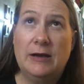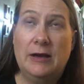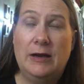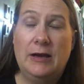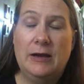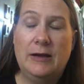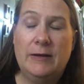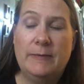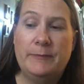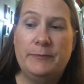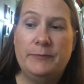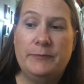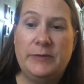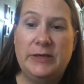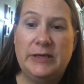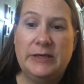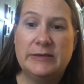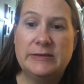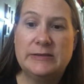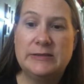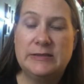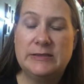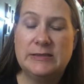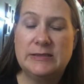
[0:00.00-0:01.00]
um,
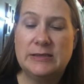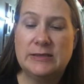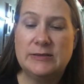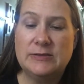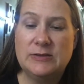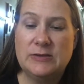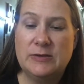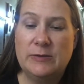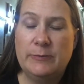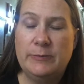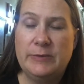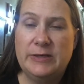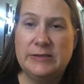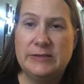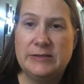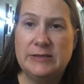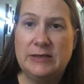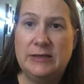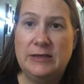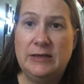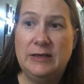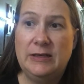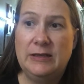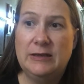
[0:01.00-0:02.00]
because he's also
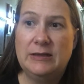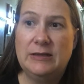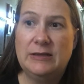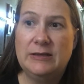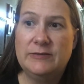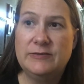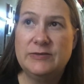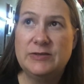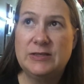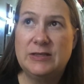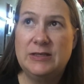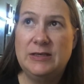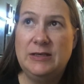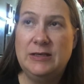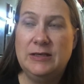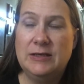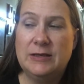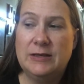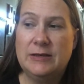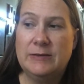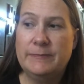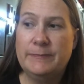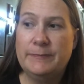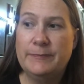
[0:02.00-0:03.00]
missing, he loves the
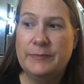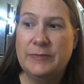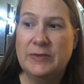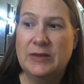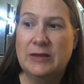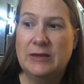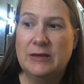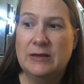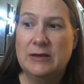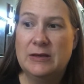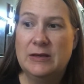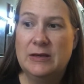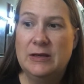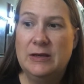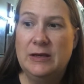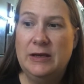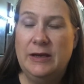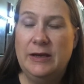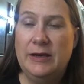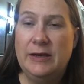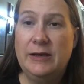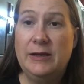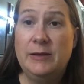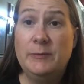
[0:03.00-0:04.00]
um,
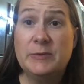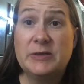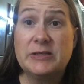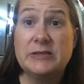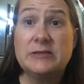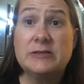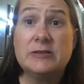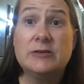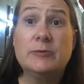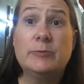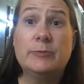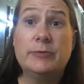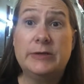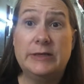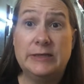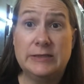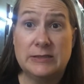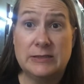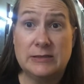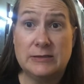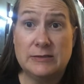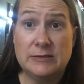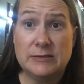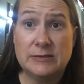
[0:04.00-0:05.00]
honey mustard
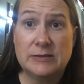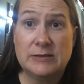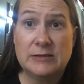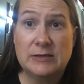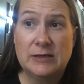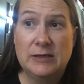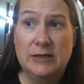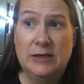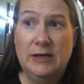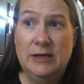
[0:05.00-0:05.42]
pretzels.